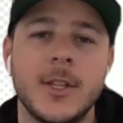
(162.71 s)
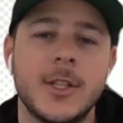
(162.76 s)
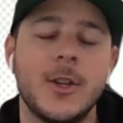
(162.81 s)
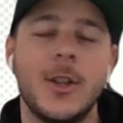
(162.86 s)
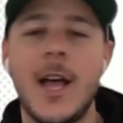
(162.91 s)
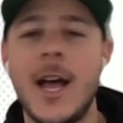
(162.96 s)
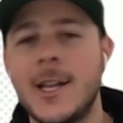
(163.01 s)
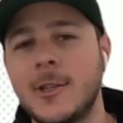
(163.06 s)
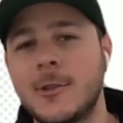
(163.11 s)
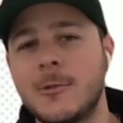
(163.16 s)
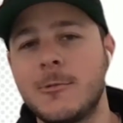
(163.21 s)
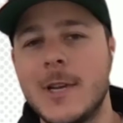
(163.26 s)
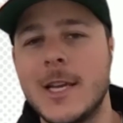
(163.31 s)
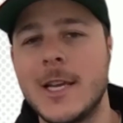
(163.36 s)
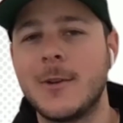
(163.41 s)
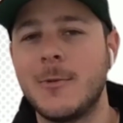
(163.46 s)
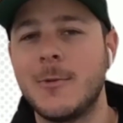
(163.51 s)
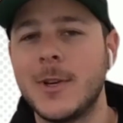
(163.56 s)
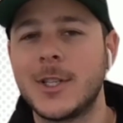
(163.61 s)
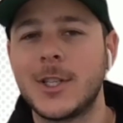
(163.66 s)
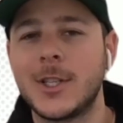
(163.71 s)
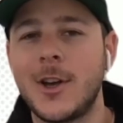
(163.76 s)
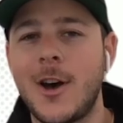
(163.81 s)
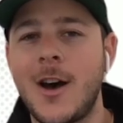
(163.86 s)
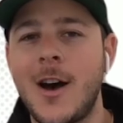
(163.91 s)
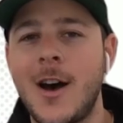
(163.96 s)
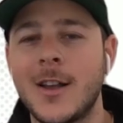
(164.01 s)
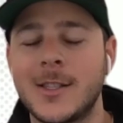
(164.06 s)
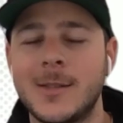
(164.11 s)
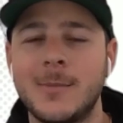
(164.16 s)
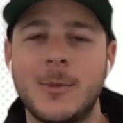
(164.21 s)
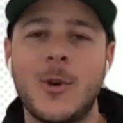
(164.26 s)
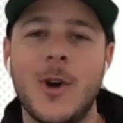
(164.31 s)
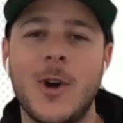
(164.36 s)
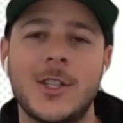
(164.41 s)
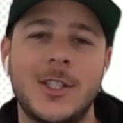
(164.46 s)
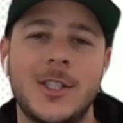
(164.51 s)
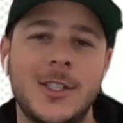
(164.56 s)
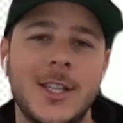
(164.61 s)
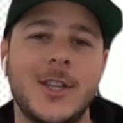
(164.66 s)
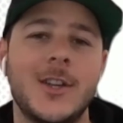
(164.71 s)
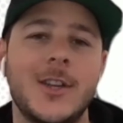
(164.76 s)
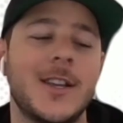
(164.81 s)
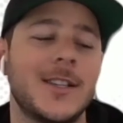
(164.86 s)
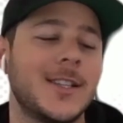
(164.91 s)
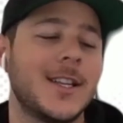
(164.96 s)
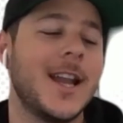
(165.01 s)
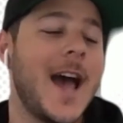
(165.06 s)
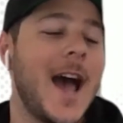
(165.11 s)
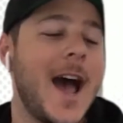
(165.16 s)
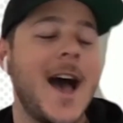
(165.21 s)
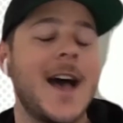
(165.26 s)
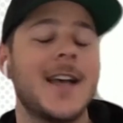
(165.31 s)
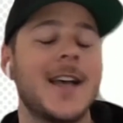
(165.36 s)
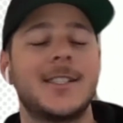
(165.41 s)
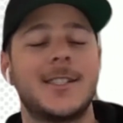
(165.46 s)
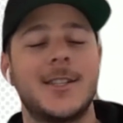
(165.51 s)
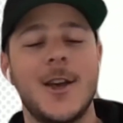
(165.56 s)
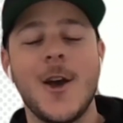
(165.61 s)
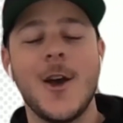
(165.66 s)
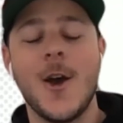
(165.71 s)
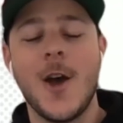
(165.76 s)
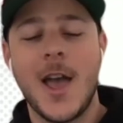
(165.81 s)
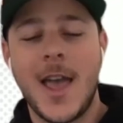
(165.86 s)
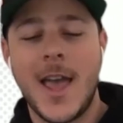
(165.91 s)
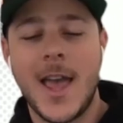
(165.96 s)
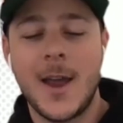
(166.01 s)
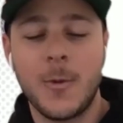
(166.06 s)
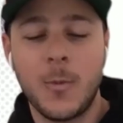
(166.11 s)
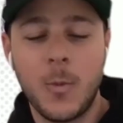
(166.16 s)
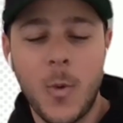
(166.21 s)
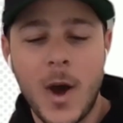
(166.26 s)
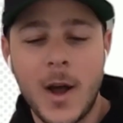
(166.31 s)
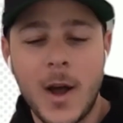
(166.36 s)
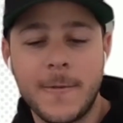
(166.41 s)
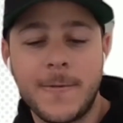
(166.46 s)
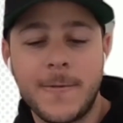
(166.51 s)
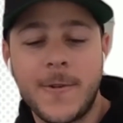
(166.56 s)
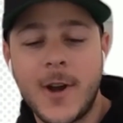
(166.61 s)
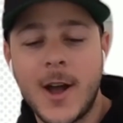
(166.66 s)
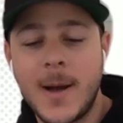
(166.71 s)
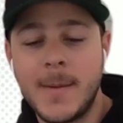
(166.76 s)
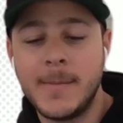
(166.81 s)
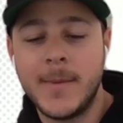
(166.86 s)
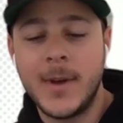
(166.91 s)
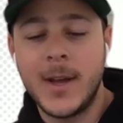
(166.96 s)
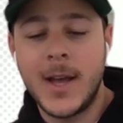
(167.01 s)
So last week we saw some questions that you guys had asked, and one from